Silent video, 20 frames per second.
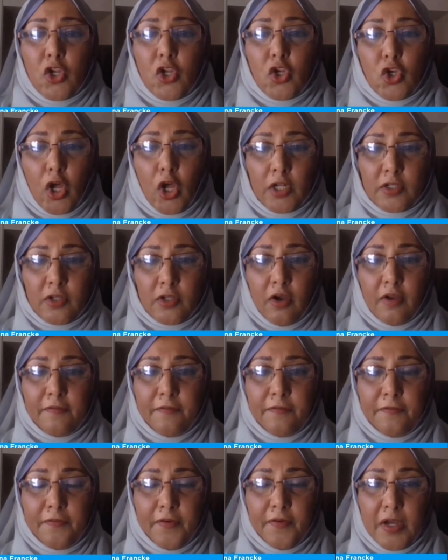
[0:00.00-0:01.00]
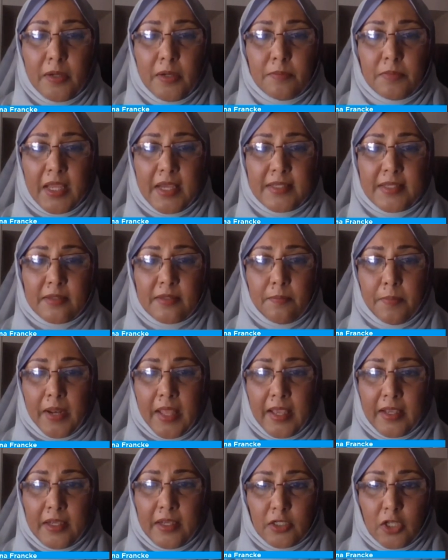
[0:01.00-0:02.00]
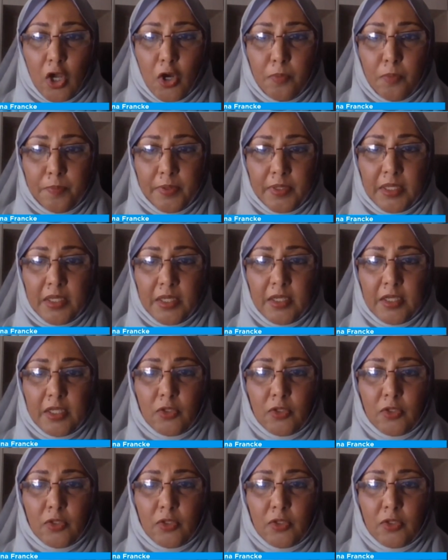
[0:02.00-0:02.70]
not confirmed as a blanket opening.